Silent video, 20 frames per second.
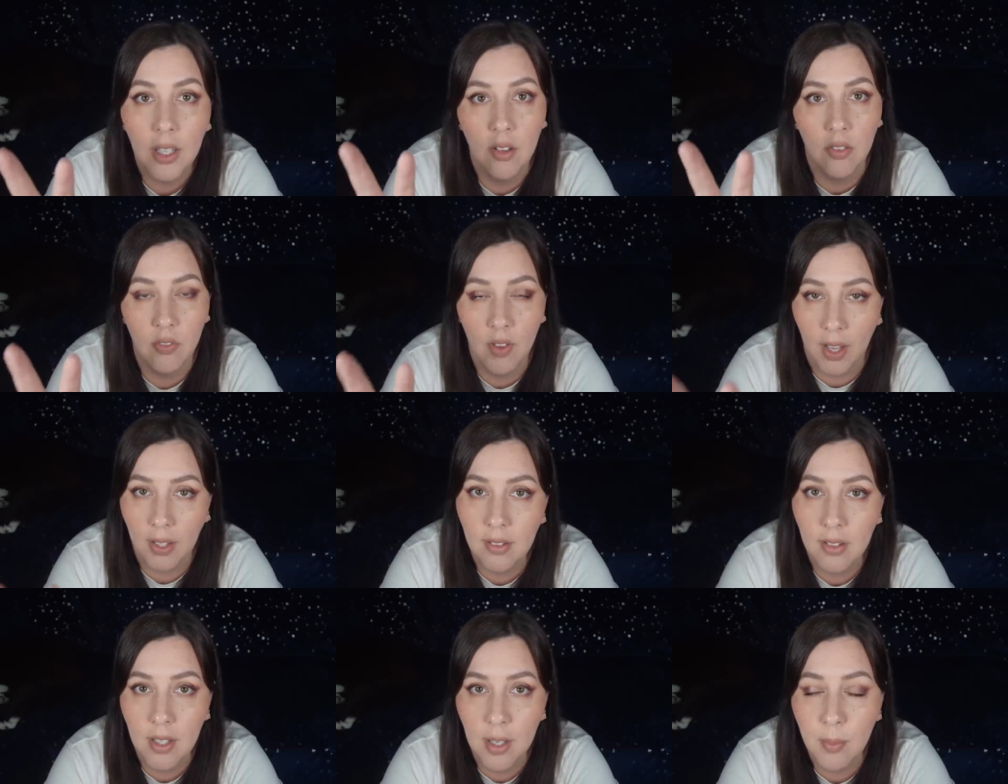
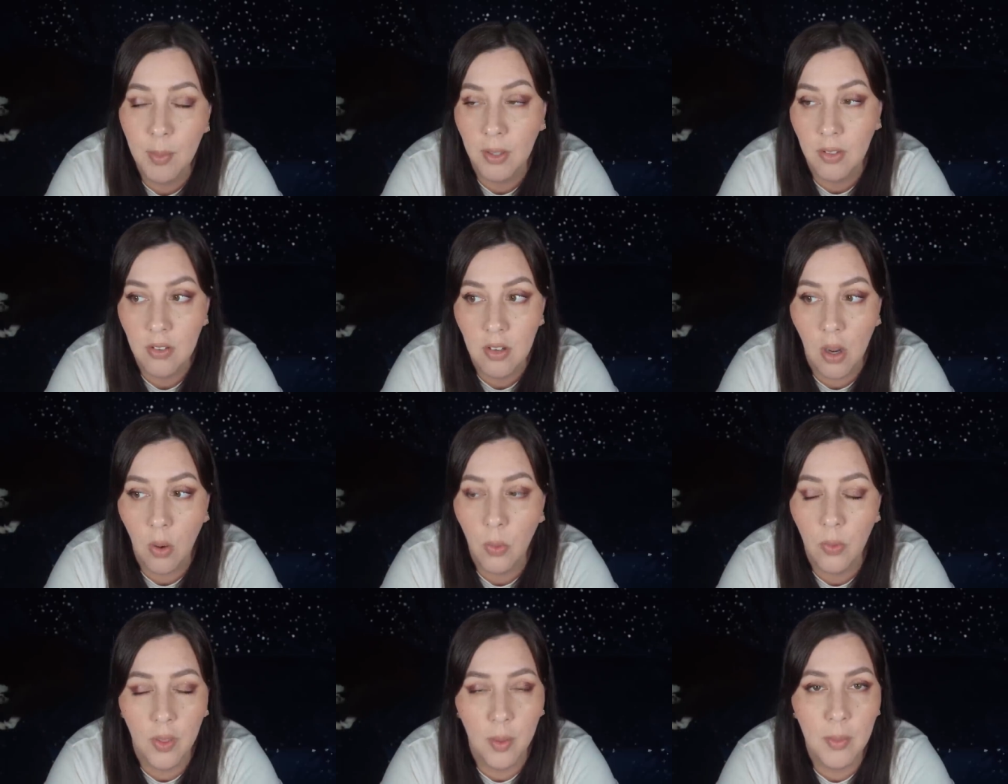affected him and
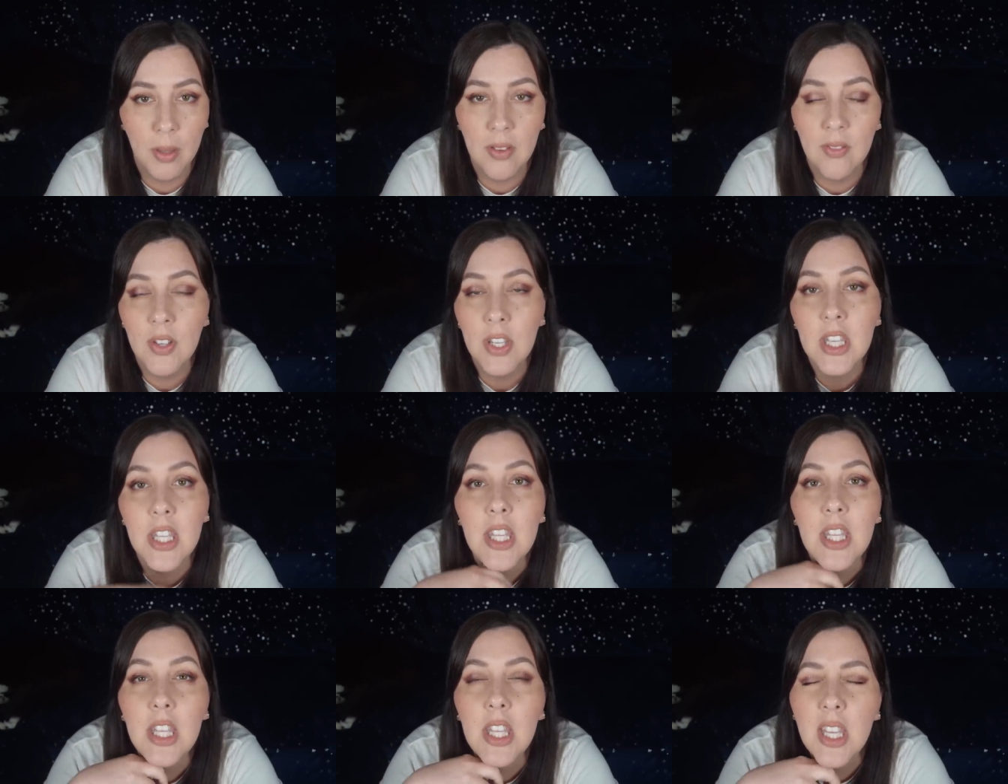stuck with him.
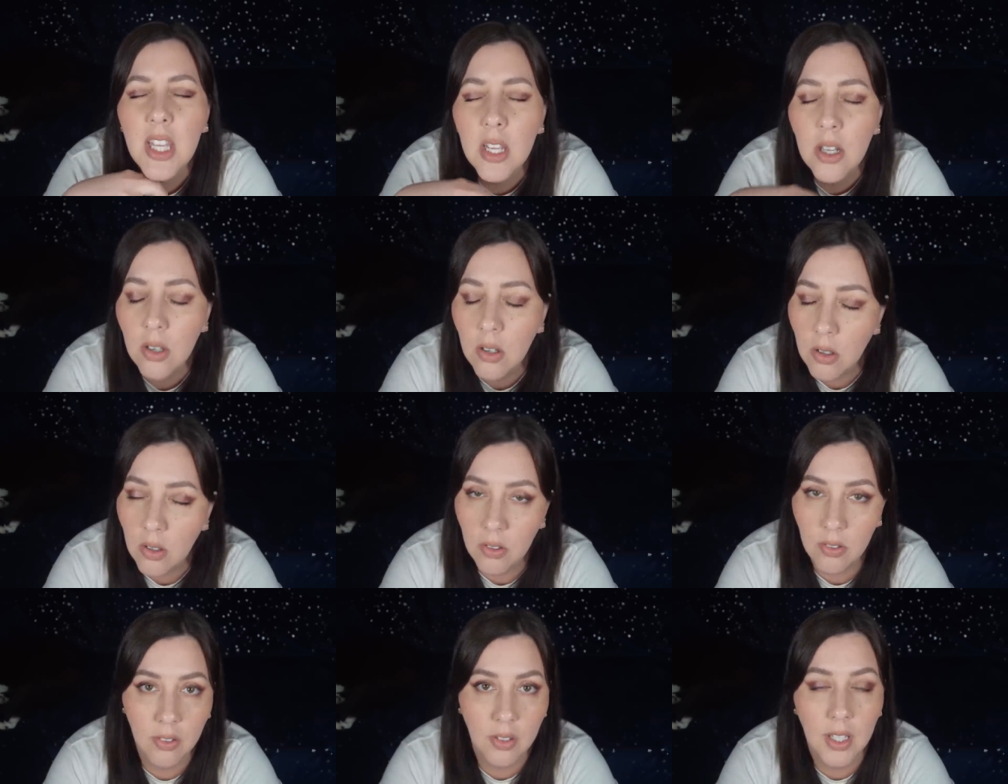Even
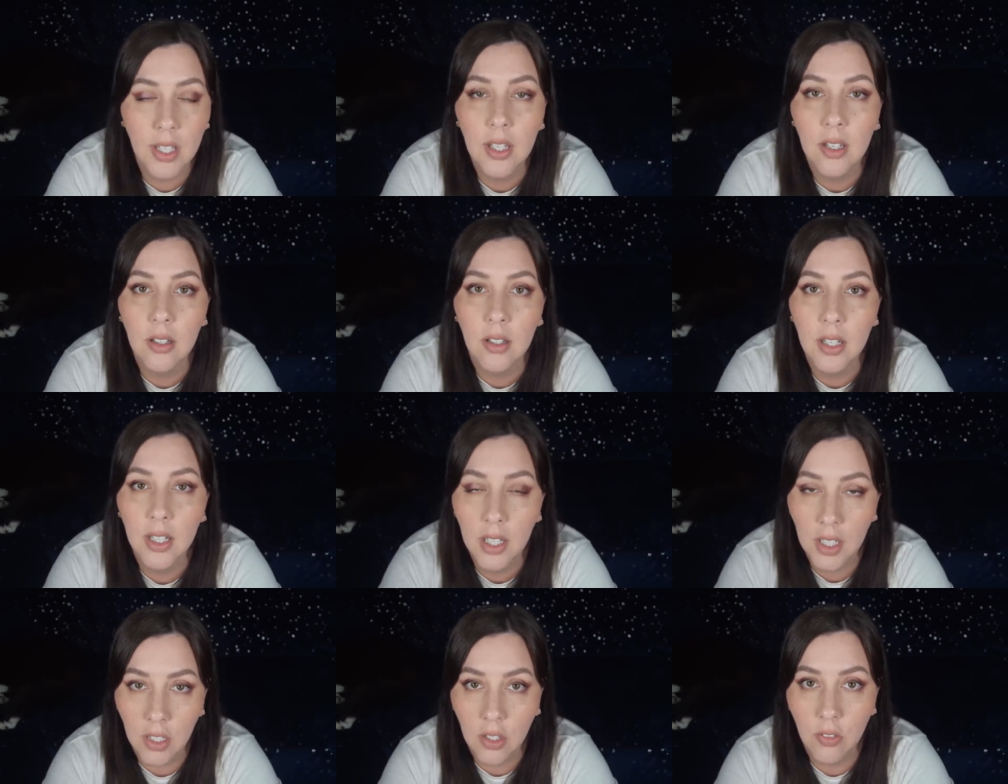years later
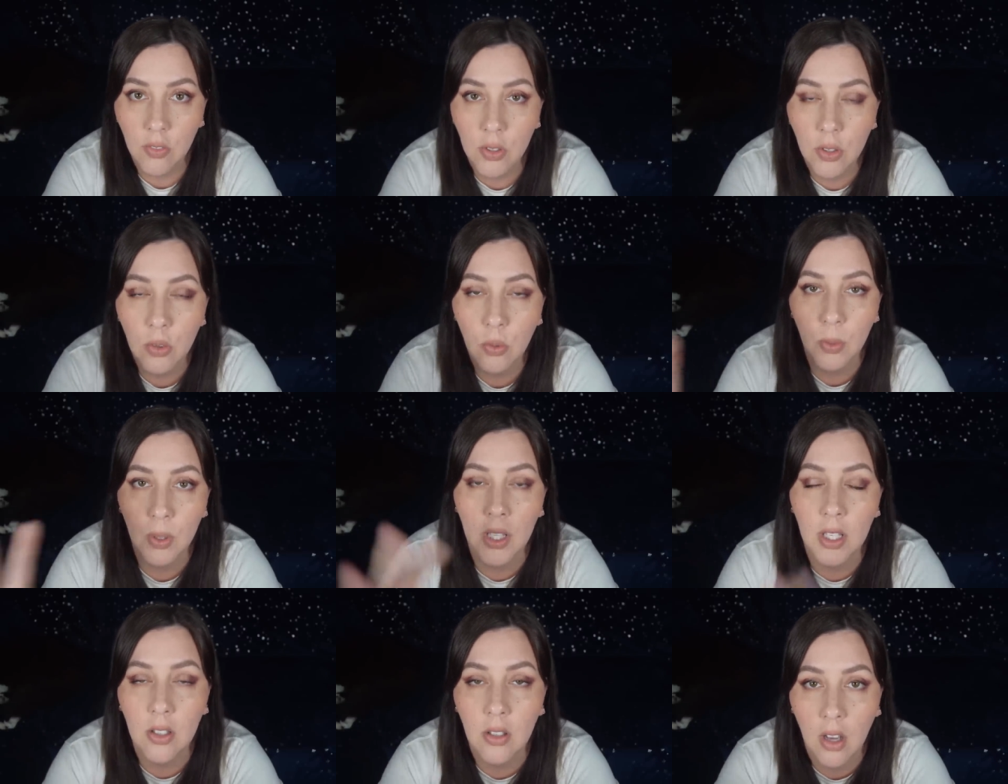in interviews,
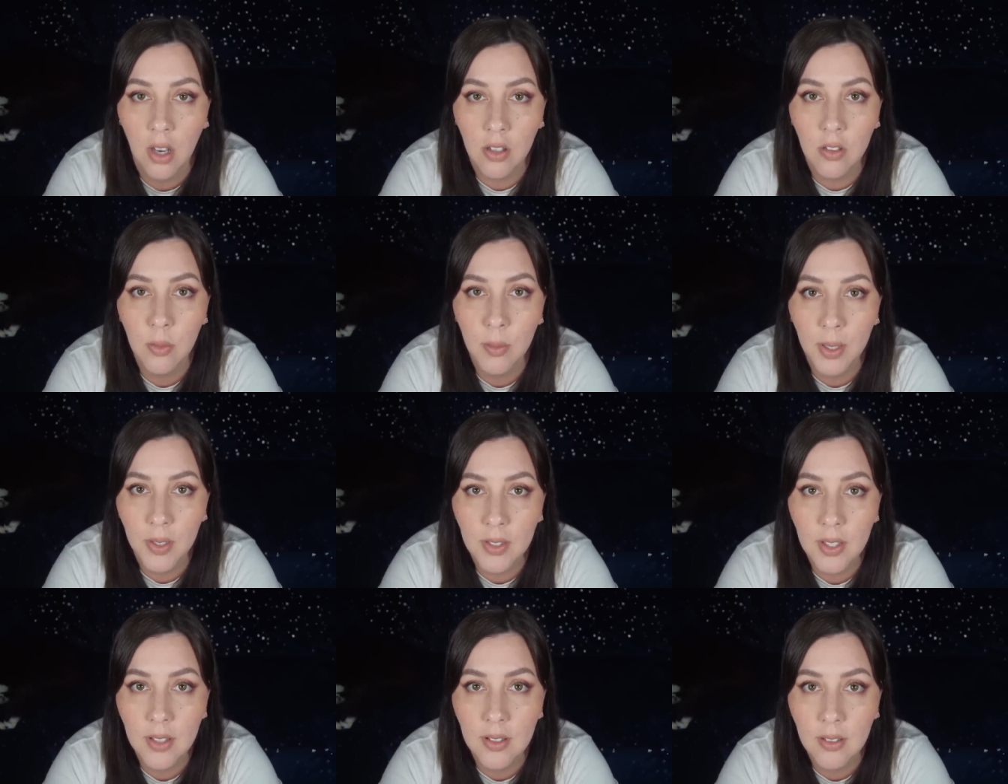when he talks
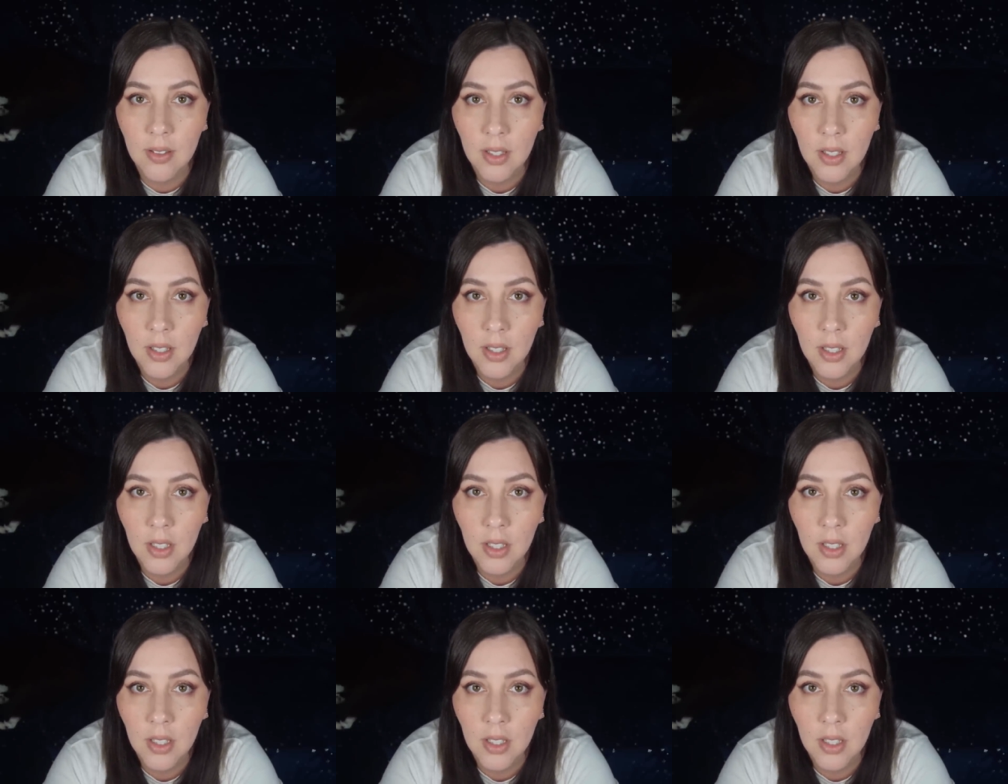about this,